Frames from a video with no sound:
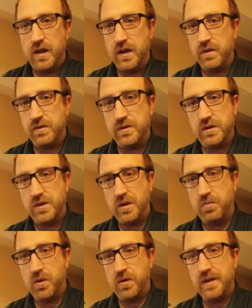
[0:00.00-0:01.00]
that was a
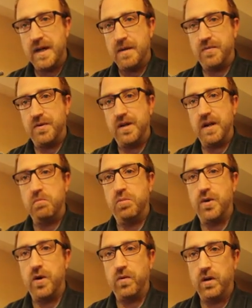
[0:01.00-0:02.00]
cheapo adapter, and it
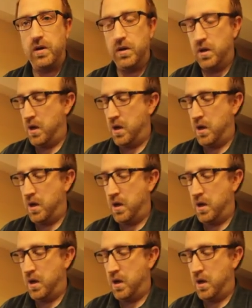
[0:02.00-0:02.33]
broke.